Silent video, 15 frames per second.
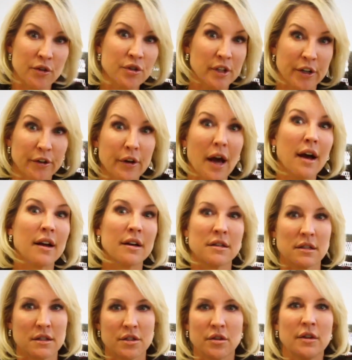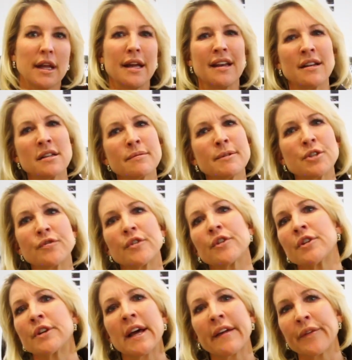Usually you're not until it's too late and it's much
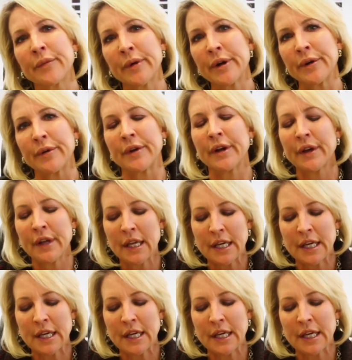further down the road.